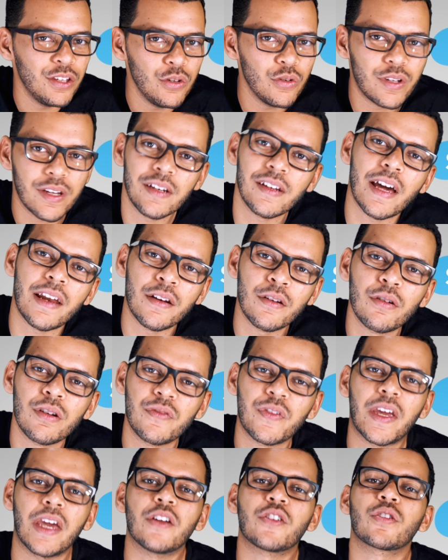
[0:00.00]
you can get a
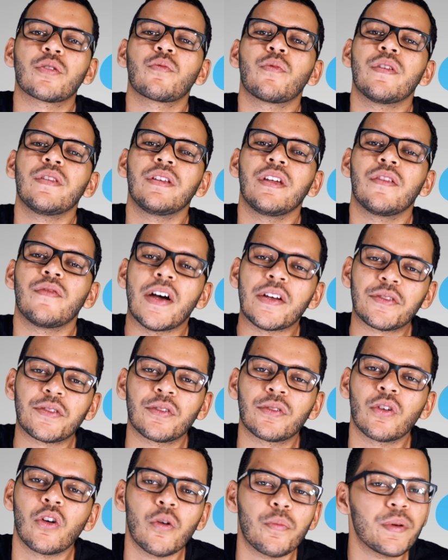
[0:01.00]
notification when the
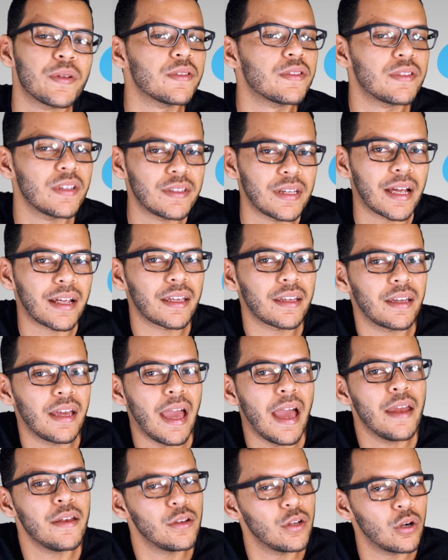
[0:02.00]
investor opens the deck
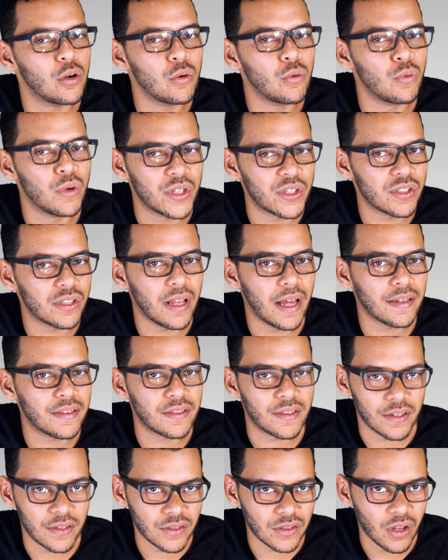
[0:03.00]
and know which
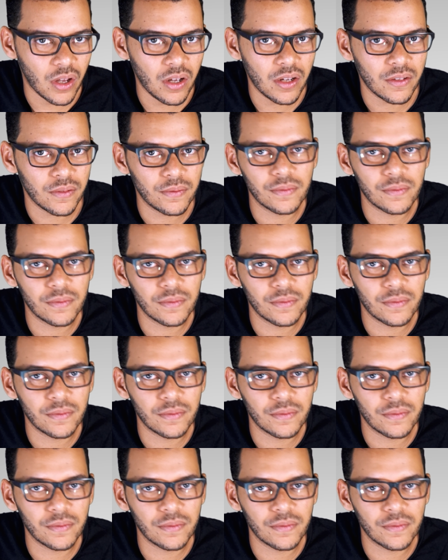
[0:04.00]
slides they saw.